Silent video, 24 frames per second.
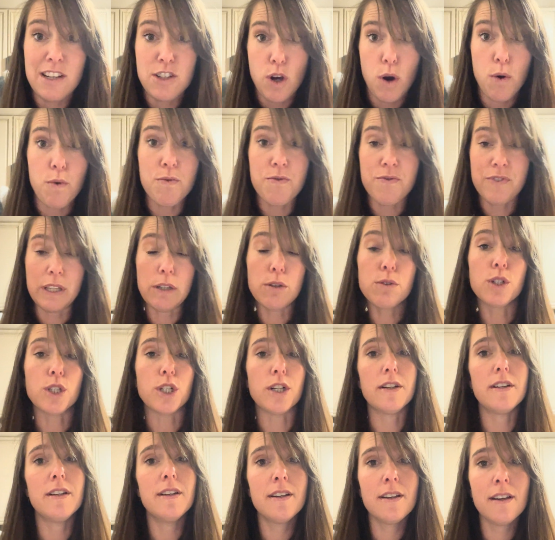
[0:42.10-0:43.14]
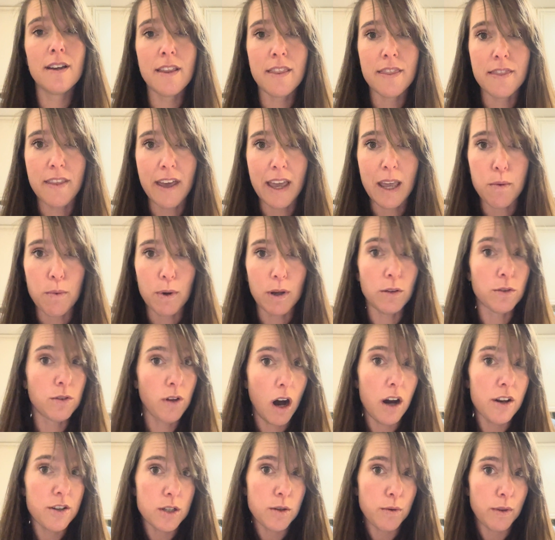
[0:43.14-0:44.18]
don't feel good, they will
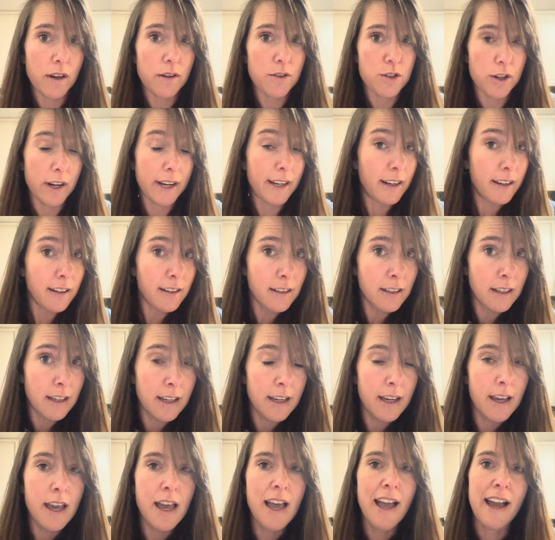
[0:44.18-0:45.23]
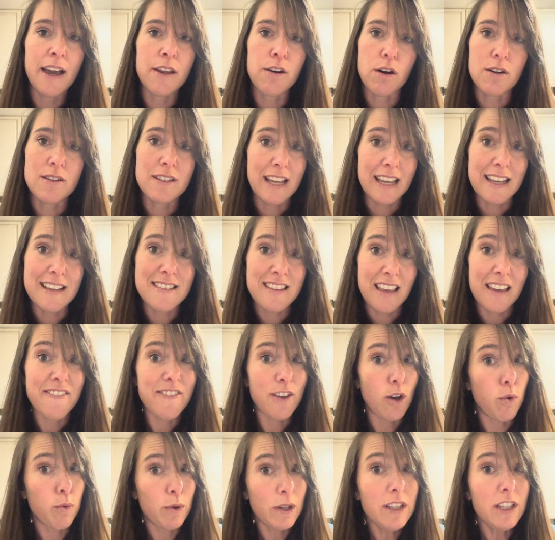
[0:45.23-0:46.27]
not do their training. And on days they
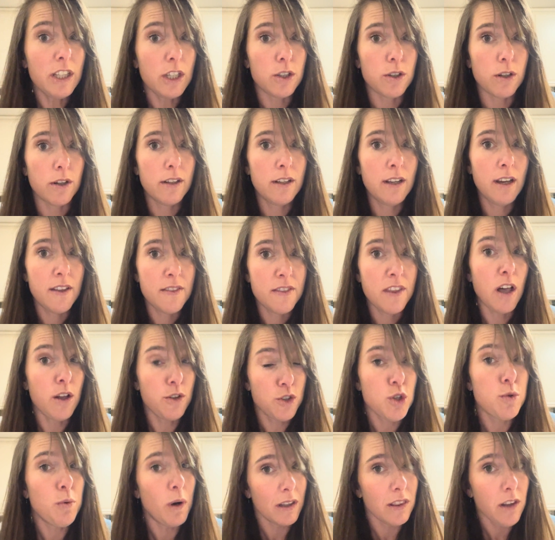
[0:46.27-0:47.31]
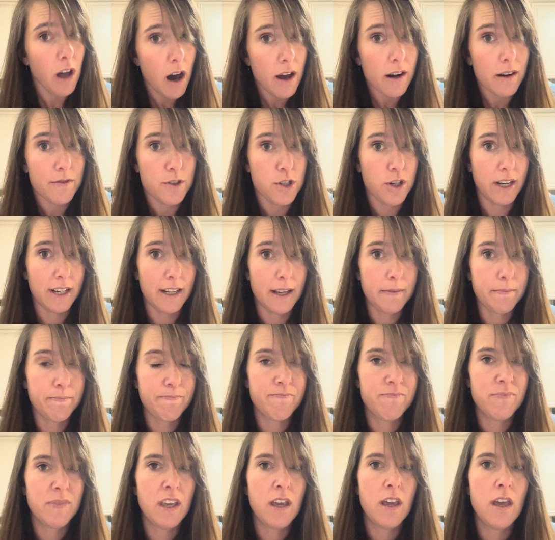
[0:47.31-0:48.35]
feel really good, they'll do a lot of training.
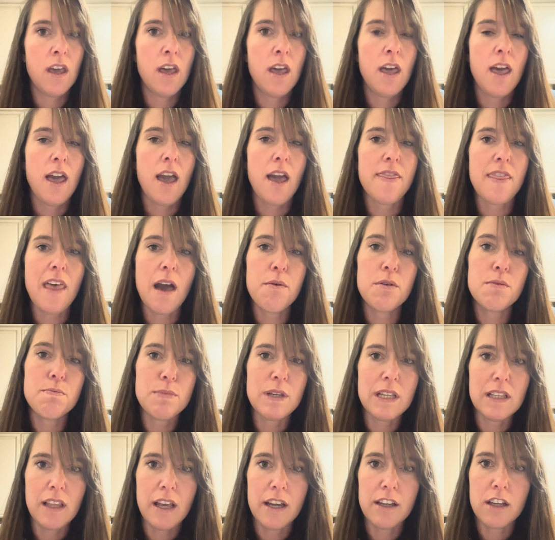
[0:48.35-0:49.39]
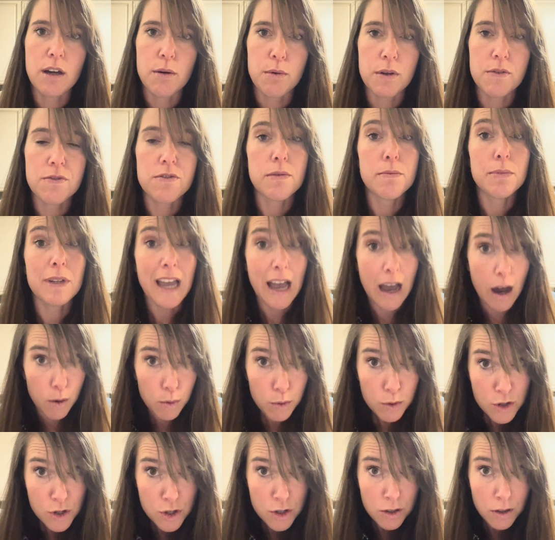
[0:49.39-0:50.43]
And that would be like going from
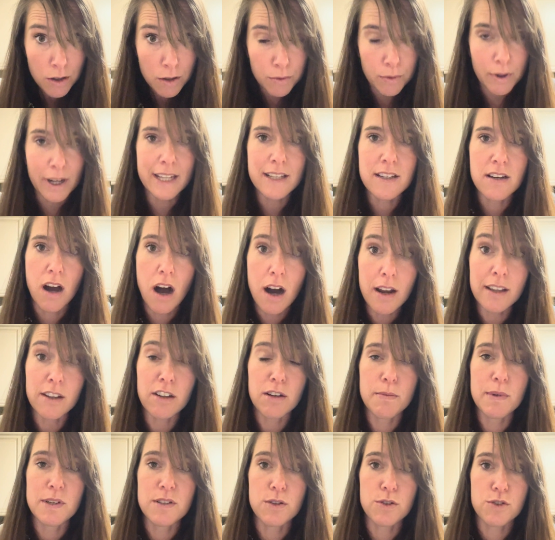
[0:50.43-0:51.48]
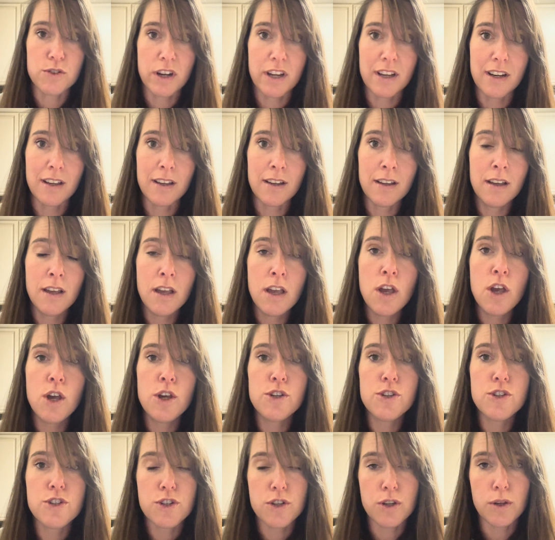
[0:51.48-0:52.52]
couch, right, not incremental training,
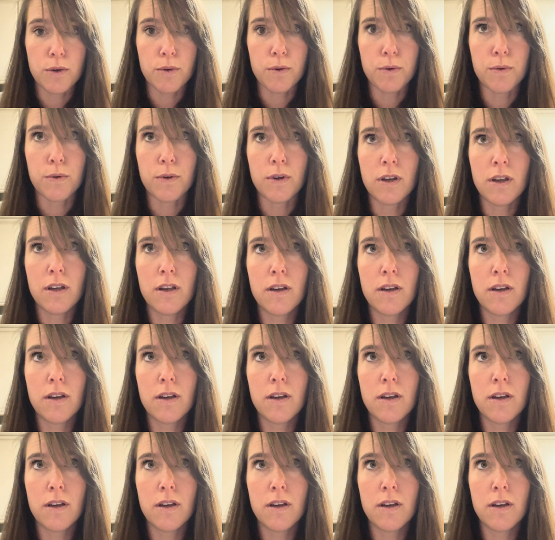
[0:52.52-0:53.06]
to,